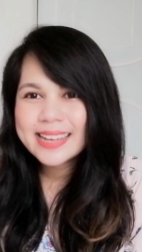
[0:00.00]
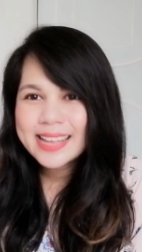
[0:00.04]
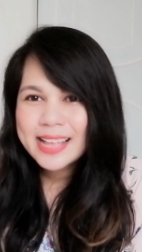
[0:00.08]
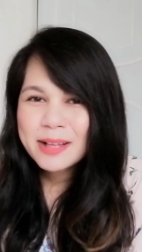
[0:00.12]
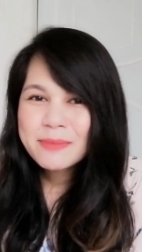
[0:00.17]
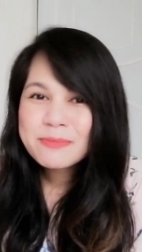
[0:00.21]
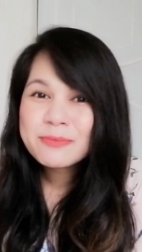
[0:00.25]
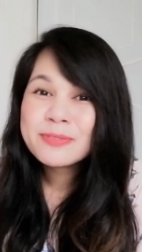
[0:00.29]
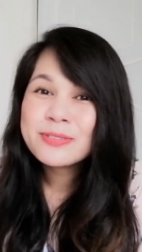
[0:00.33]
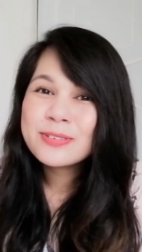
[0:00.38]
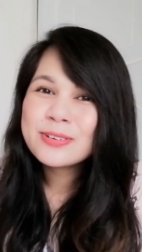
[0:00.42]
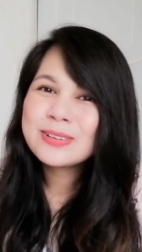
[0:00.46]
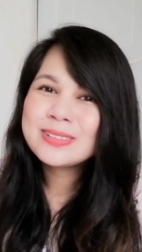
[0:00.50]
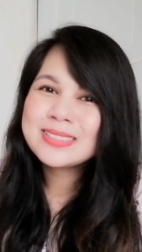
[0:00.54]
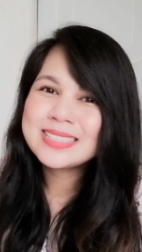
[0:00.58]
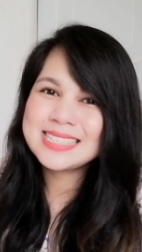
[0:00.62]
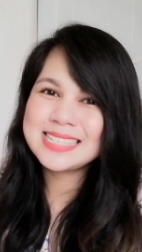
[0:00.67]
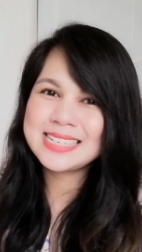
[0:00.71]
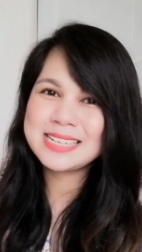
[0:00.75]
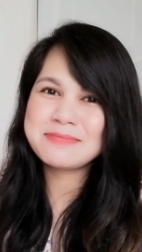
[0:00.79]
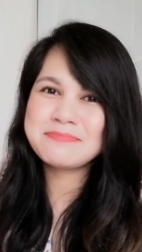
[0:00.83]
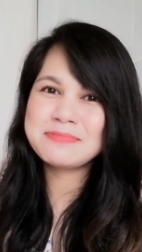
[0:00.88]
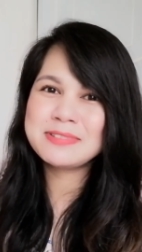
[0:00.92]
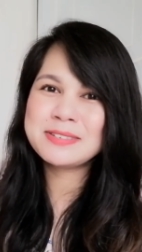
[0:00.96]
helpful
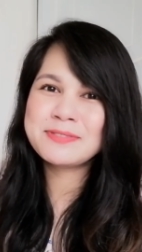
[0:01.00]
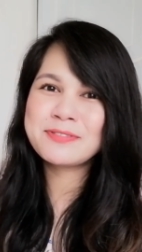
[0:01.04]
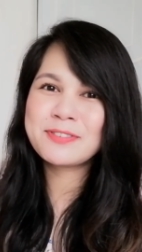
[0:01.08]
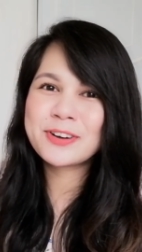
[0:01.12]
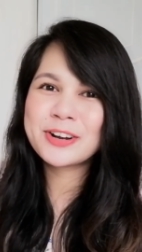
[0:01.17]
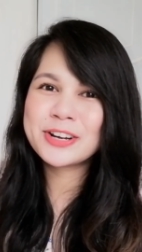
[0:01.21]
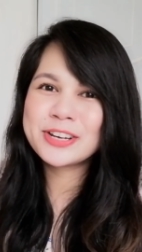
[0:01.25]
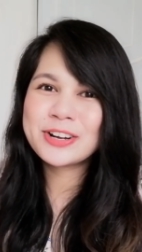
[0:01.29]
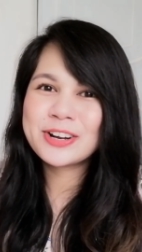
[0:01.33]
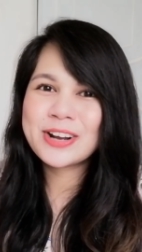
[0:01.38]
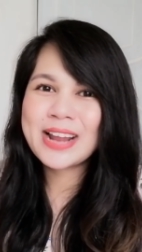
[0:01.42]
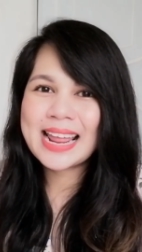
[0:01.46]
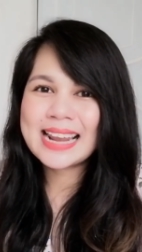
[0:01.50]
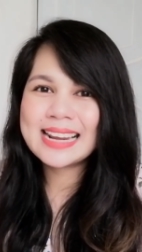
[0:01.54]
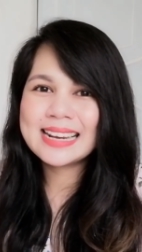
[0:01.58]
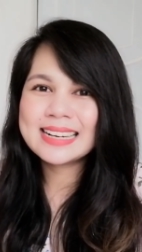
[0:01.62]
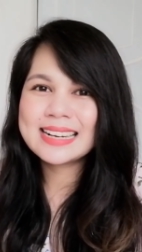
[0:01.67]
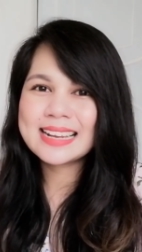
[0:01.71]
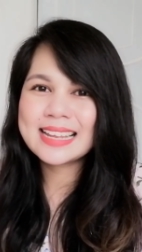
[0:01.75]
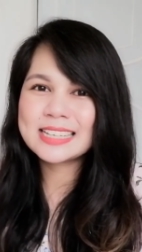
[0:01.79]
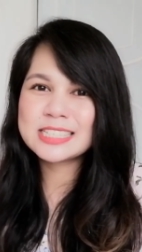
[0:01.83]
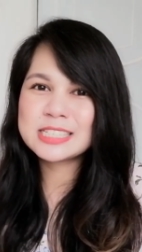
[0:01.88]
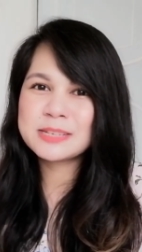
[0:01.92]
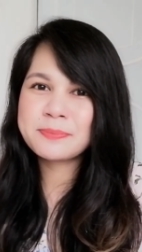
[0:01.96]
tips for your
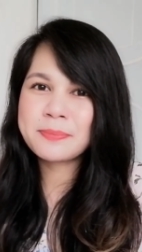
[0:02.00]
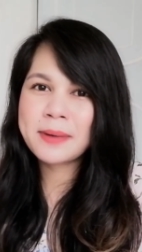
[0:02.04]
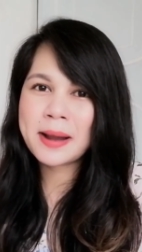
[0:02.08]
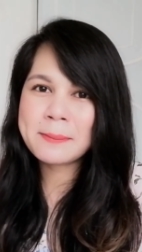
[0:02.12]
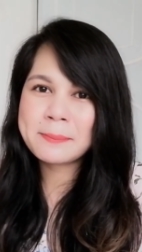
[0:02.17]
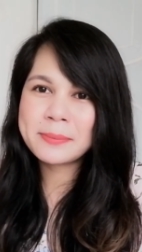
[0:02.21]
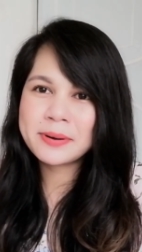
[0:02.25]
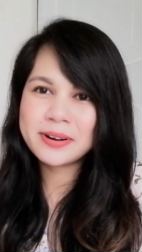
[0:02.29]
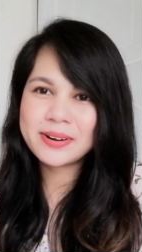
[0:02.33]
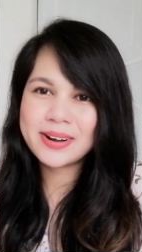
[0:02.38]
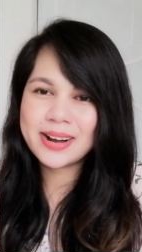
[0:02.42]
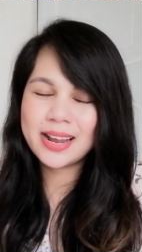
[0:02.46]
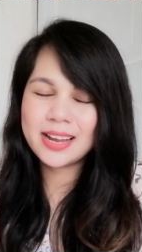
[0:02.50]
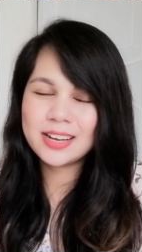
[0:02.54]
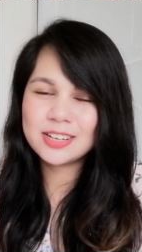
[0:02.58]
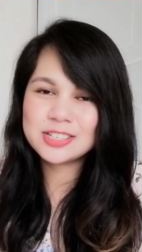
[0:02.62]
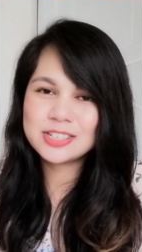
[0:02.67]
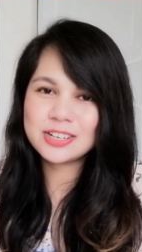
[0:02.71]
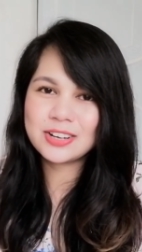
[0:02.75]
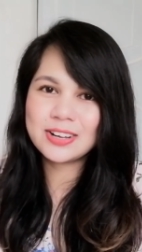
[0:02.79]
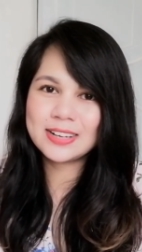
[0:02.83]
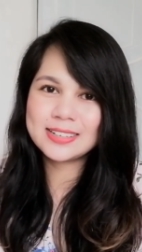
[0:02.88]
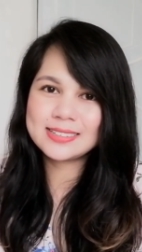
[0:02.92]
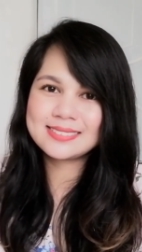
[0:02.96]
N C L E X
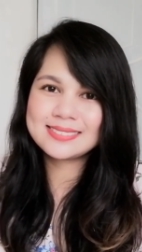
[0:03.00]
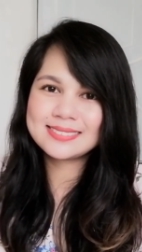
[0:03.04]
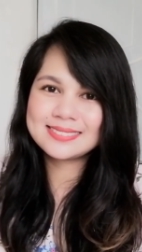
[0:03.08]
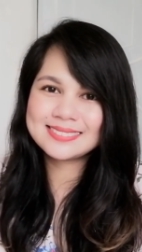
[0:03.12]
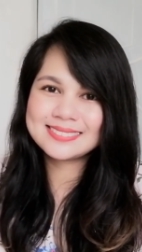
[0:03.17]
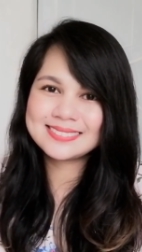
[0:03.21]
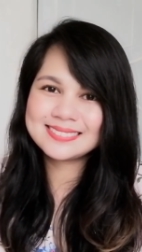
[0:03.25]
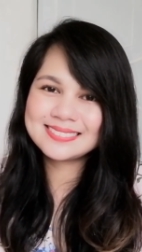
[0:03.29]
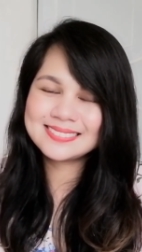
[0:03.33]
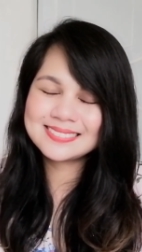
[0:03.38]
preparation.